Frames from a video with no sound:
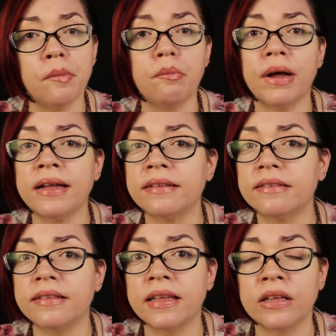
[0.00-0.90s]

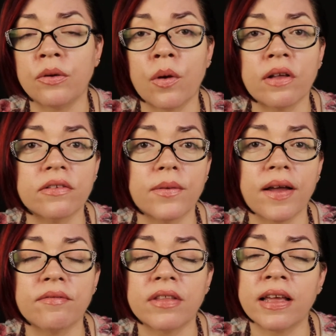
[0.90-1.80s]
But then you also
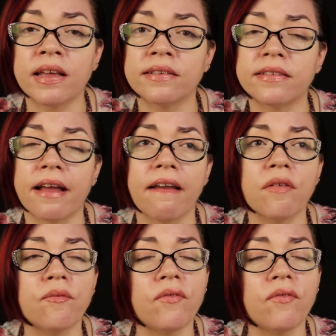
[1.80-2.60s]
have things like